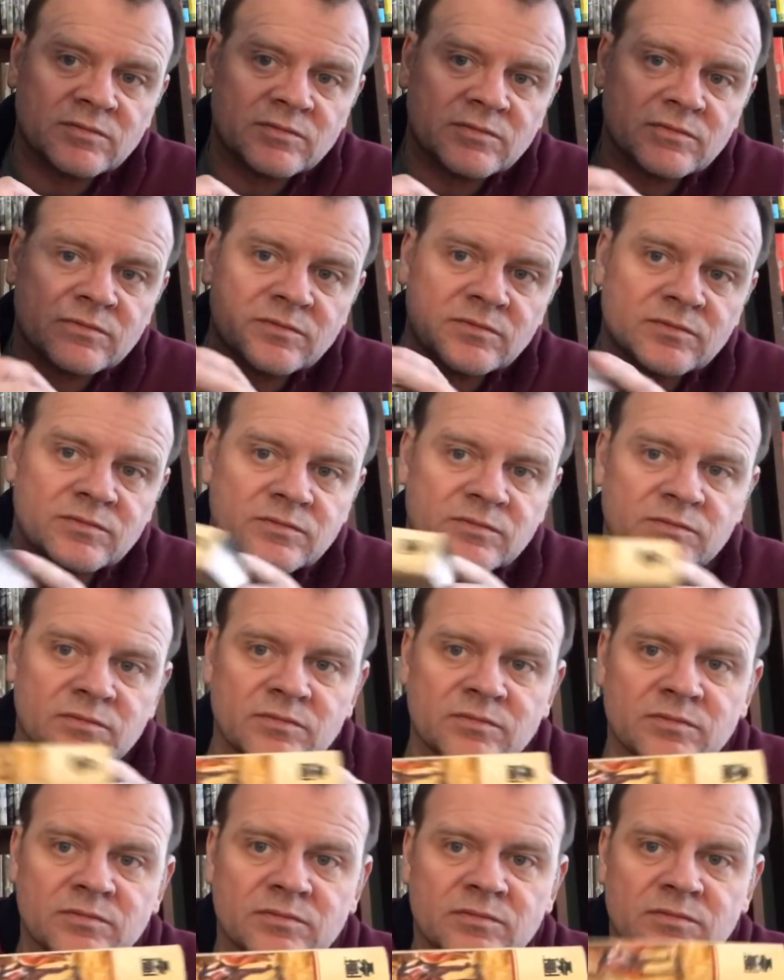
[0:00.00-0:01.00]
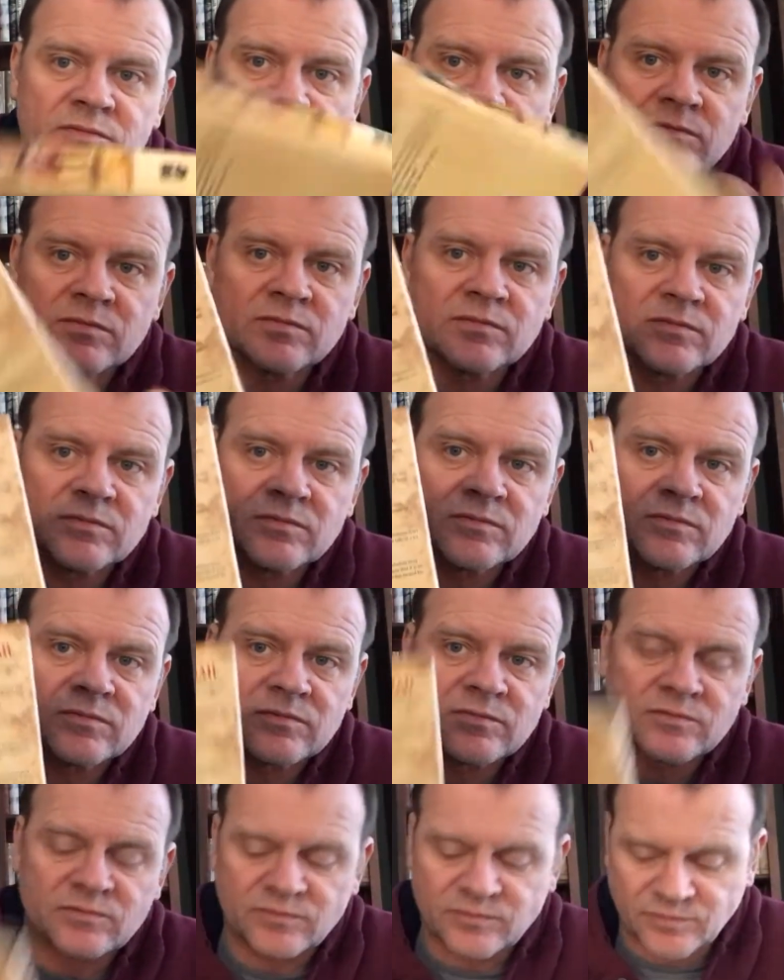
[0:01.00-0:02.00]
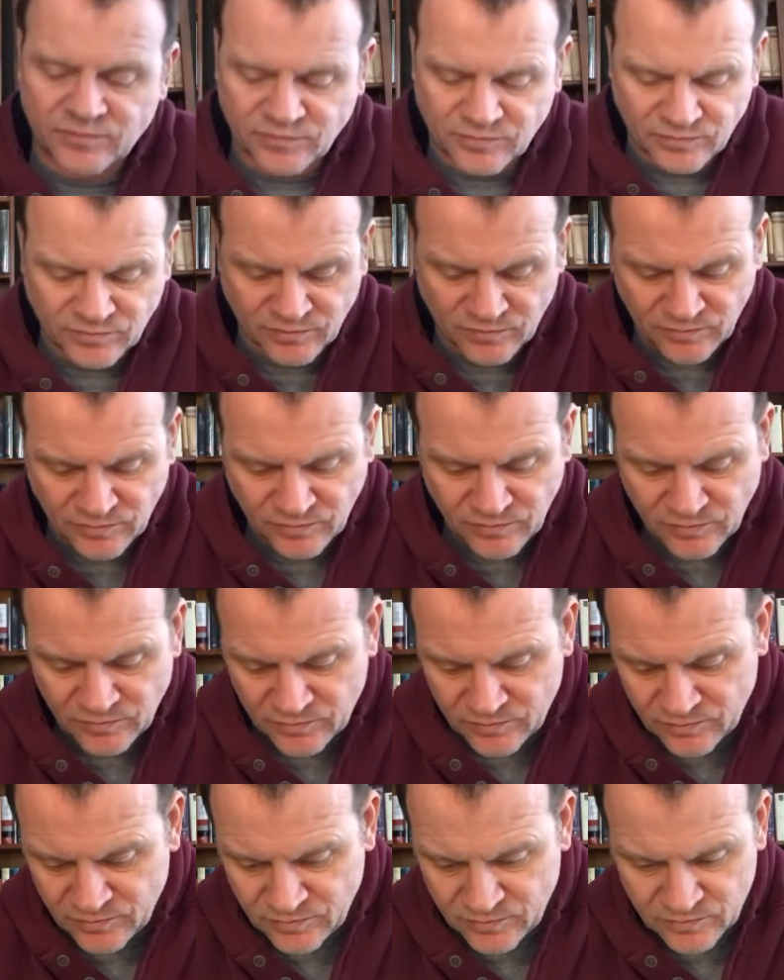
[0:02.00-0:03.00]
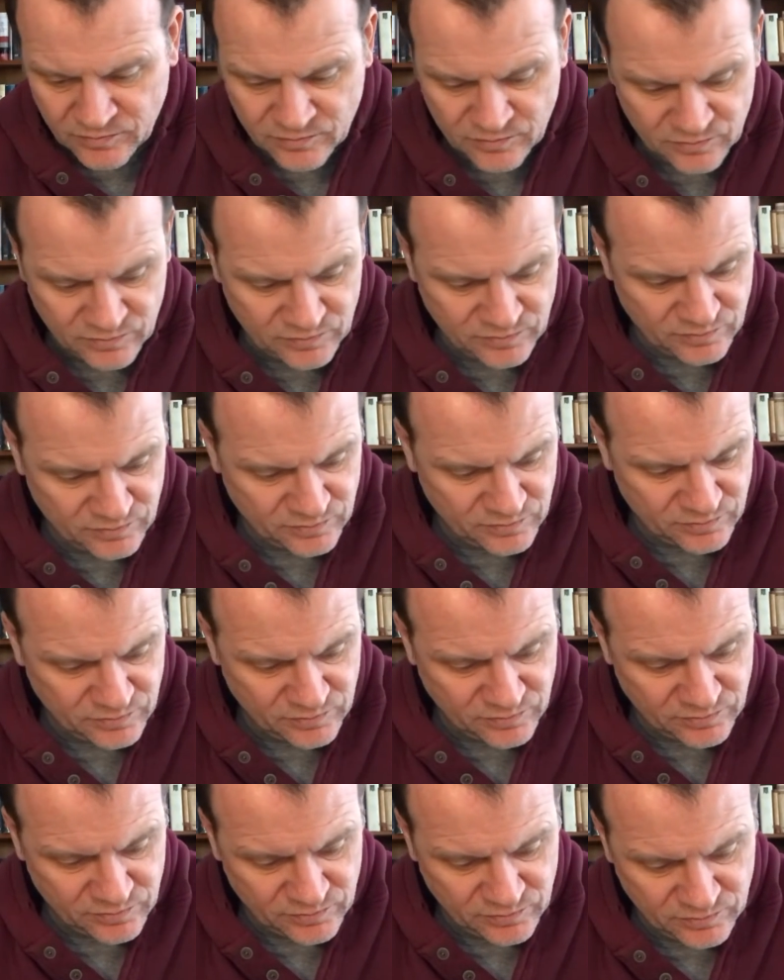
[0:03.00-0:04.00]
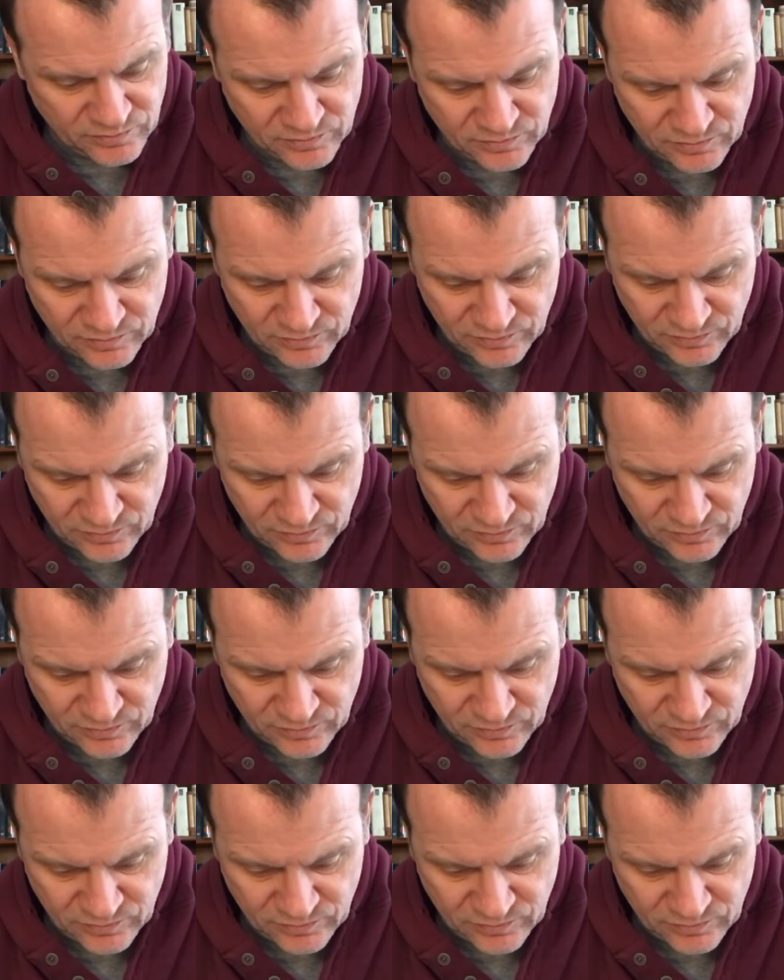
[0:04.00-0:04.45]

Nothing is said.